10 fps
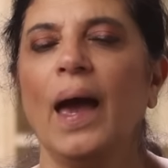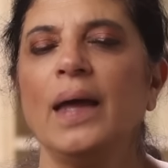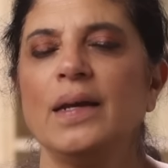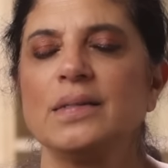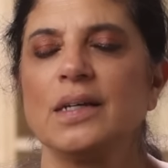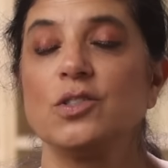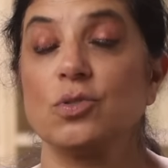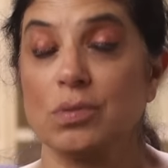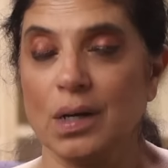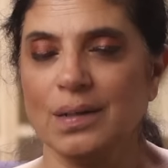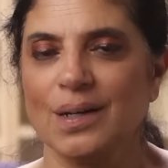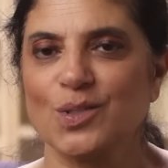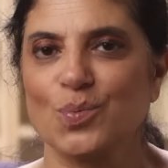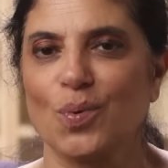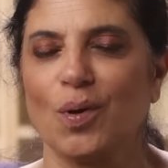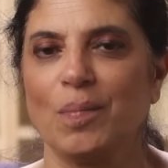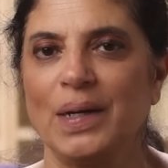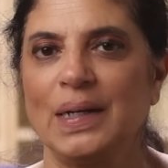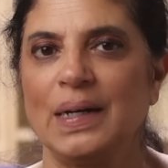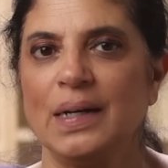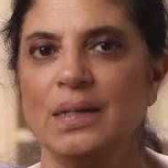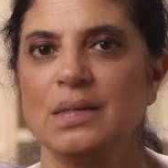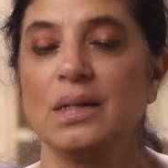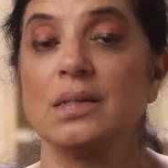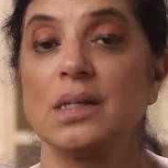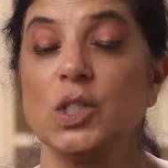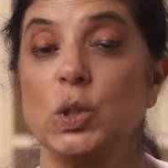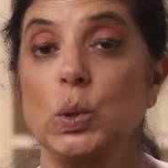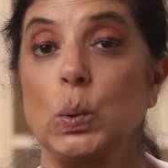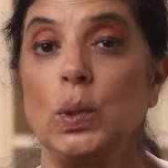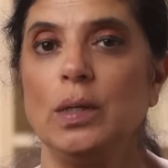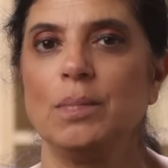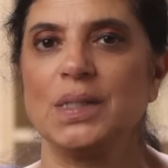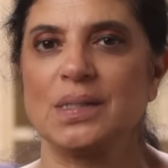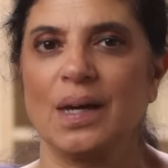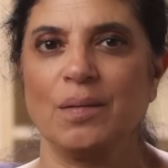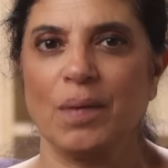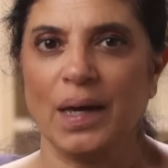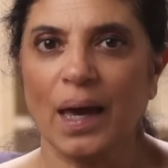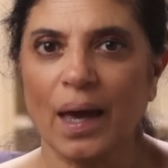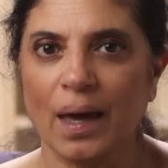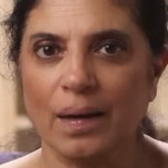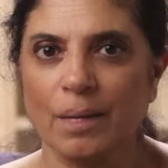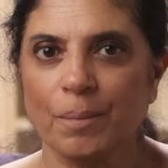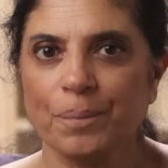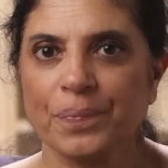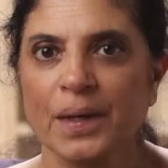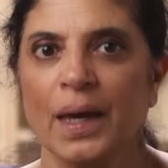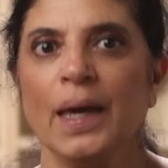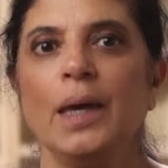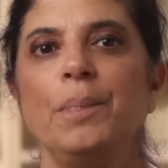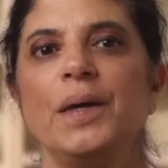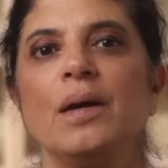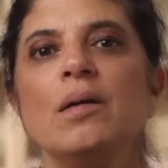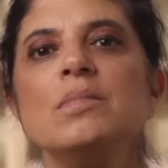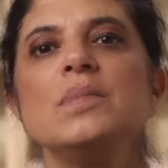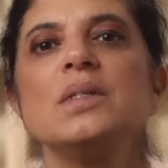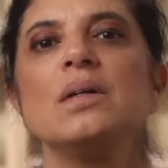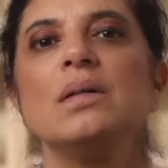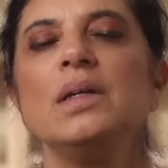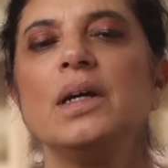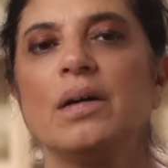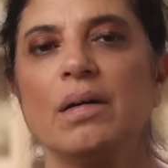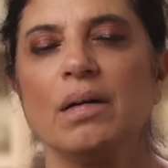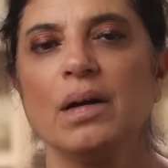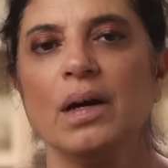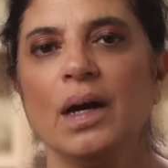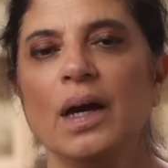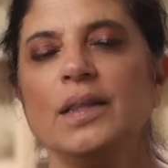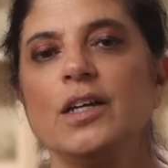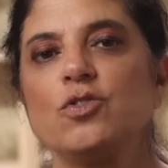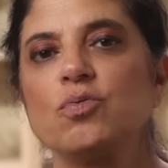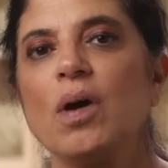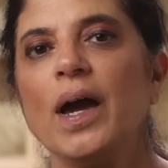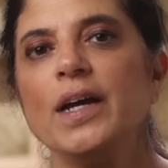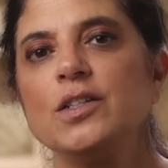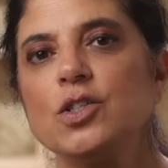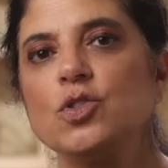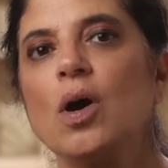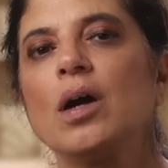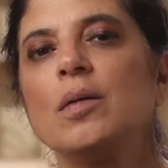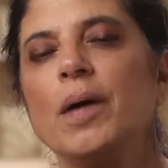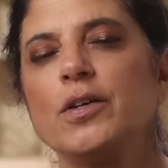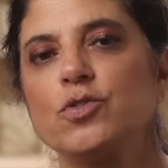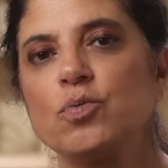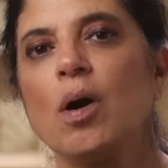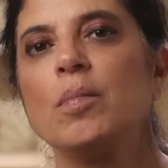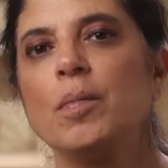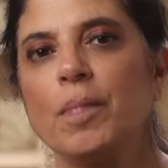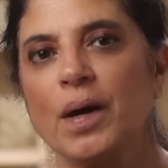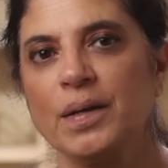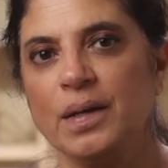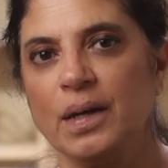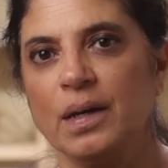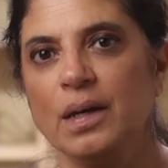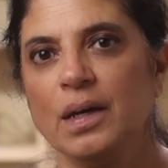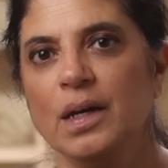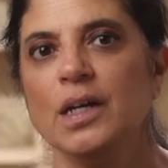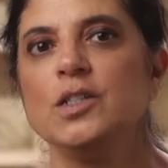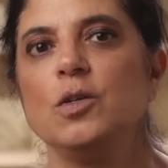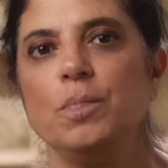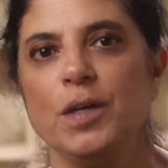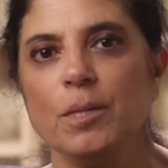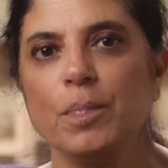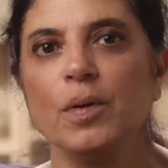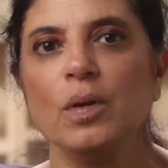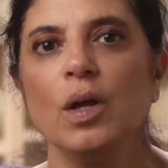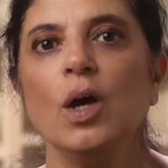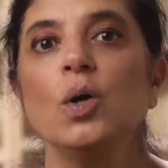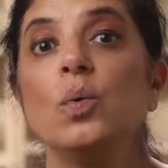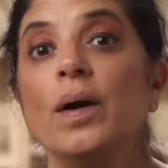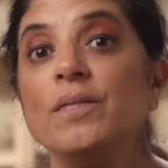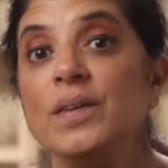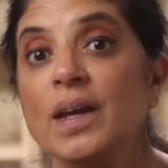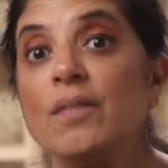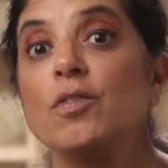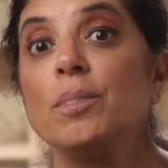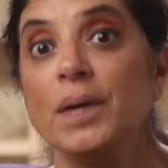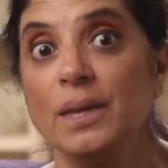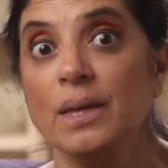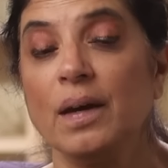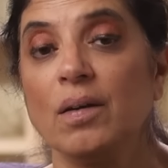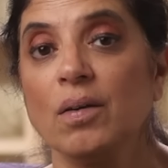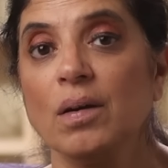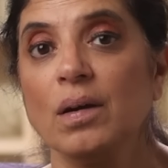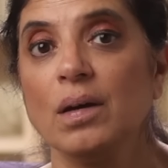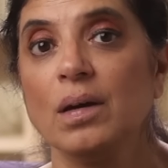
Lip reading: And as I try not to roll my eyes and as I scream inside my head, it becomes clear that trying to talk about trauma bonding to people who have never been there